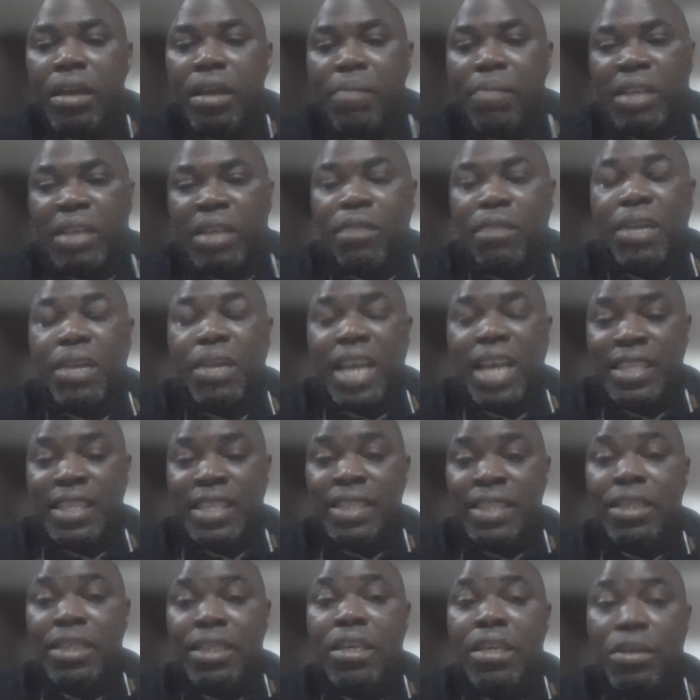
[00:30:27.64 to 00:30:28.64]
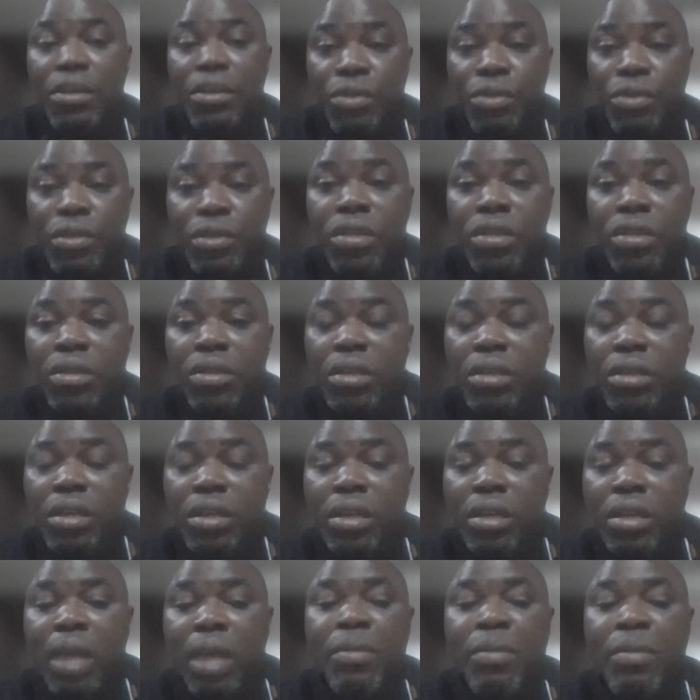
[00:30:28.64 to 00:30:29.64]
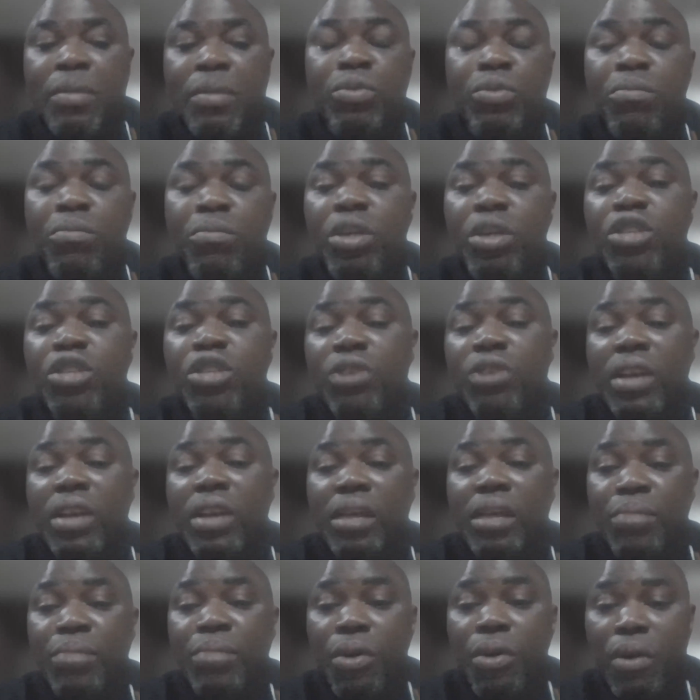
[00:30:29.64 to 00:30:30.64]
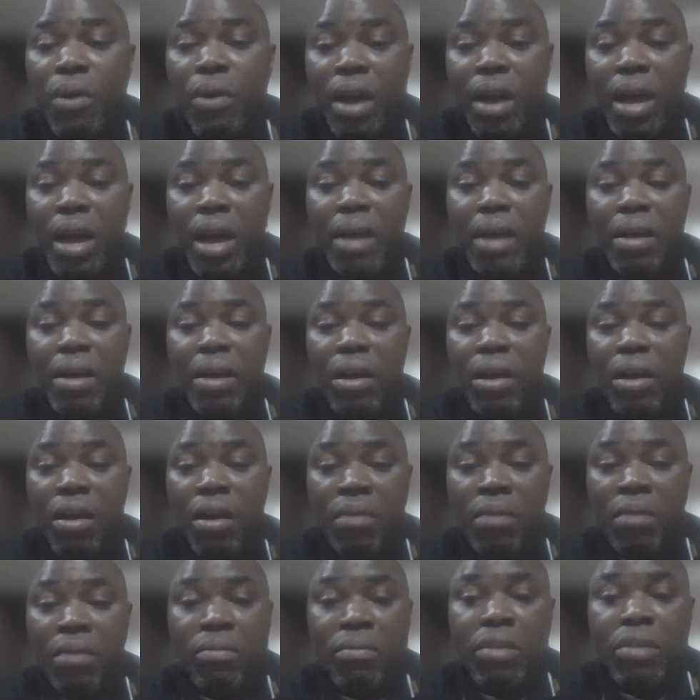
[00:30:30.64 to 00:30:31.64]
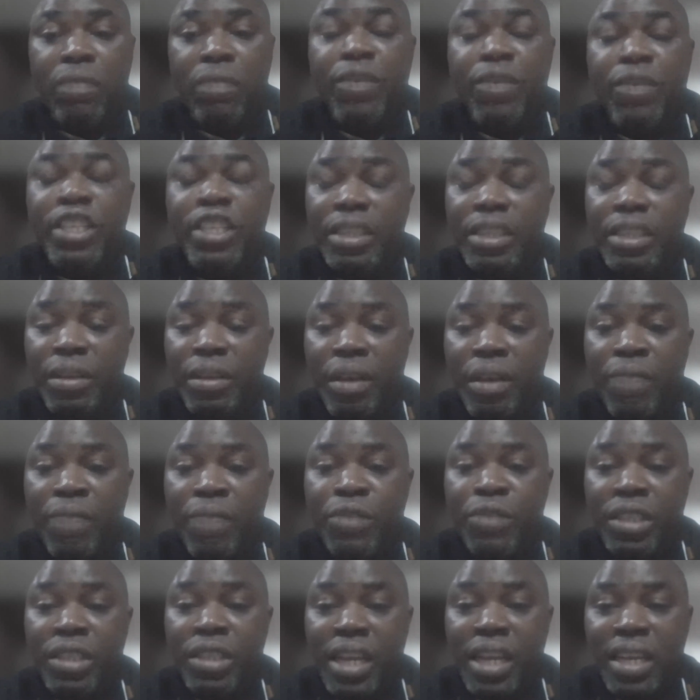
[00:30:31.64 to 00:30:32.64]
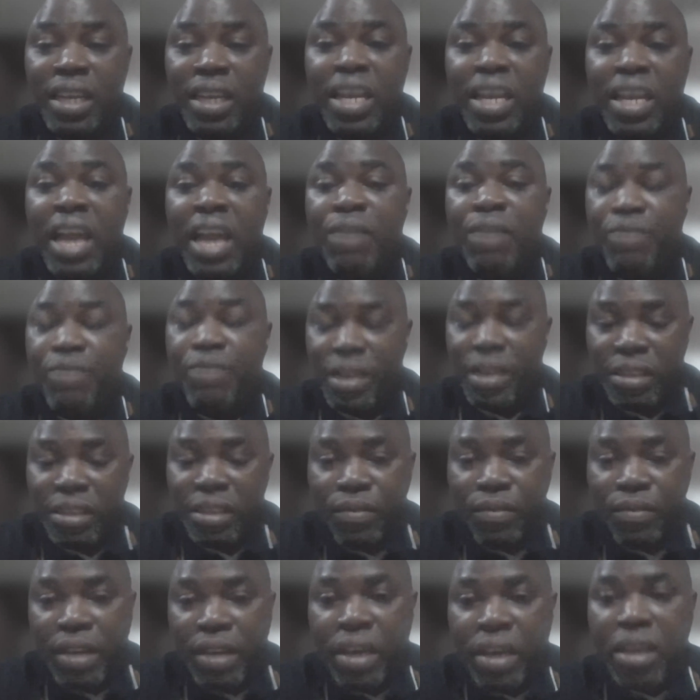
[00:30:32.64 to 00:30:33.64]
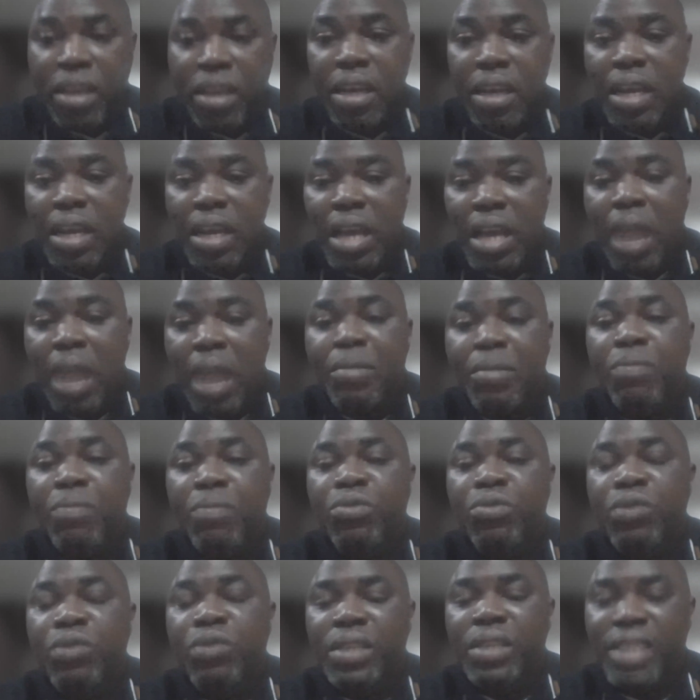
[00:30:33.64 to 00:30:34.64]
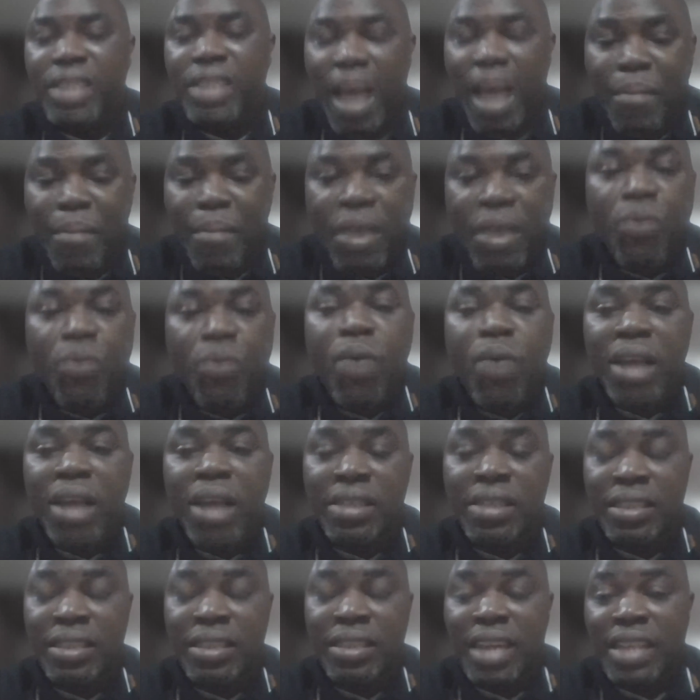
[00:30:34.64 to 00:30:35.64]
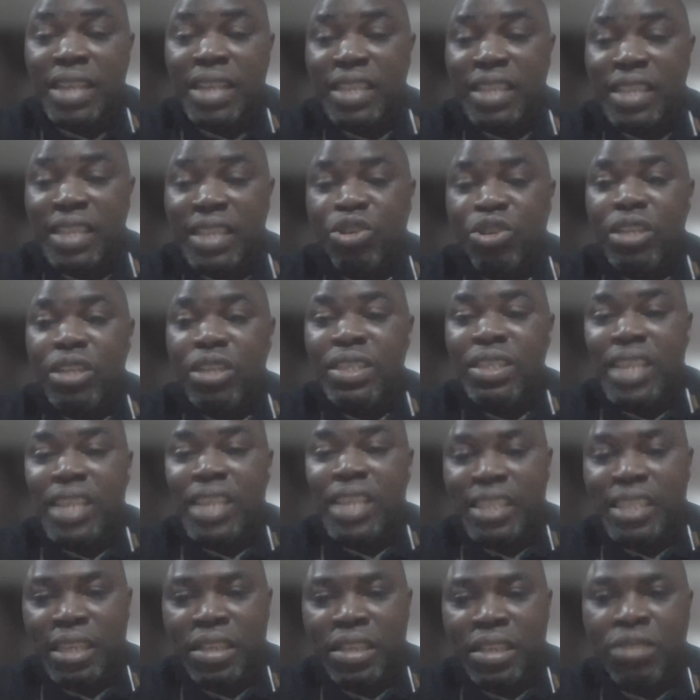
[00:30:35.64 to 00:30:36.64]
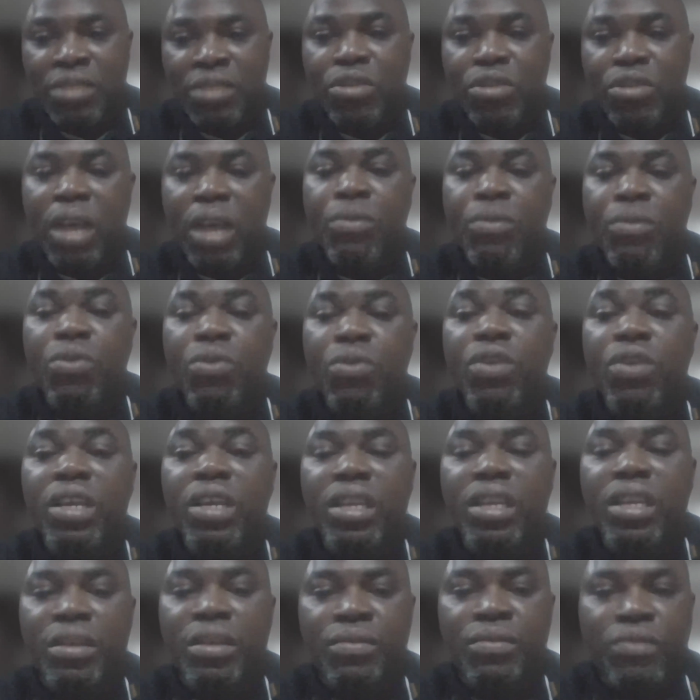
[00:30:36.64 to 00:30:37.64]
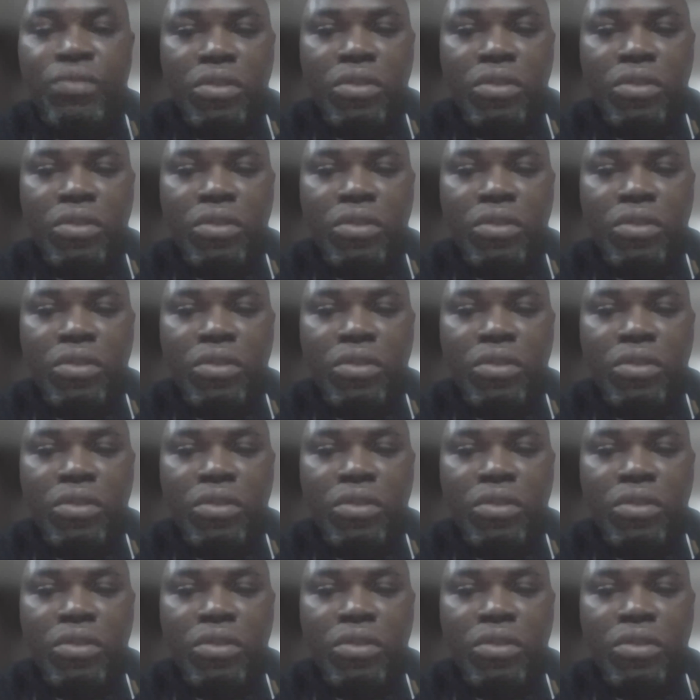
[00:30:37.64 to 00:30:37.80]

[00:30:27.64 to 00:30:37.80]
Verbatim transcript: by someone that is skilled, that are able to monitor labor uh, efficiently and effectively, and be able to determine when cesarean section is necessary so that we don't give